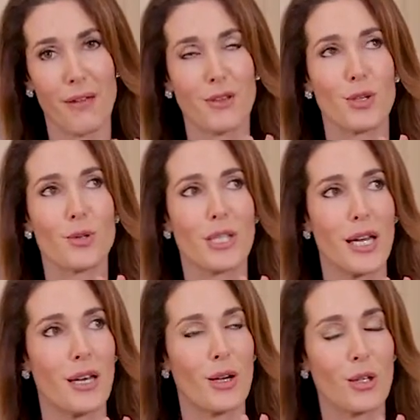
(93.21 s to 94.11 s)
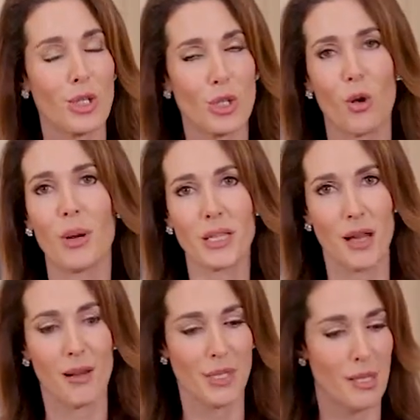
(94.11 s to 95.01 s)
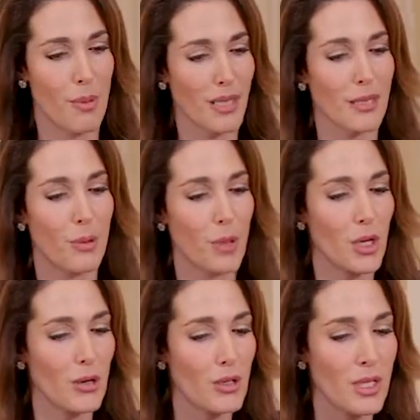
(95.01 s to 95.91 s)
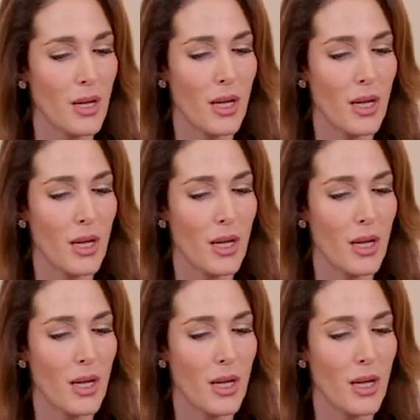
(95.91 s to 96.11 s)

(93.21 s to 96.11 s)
I've used it so many times in the past couple years.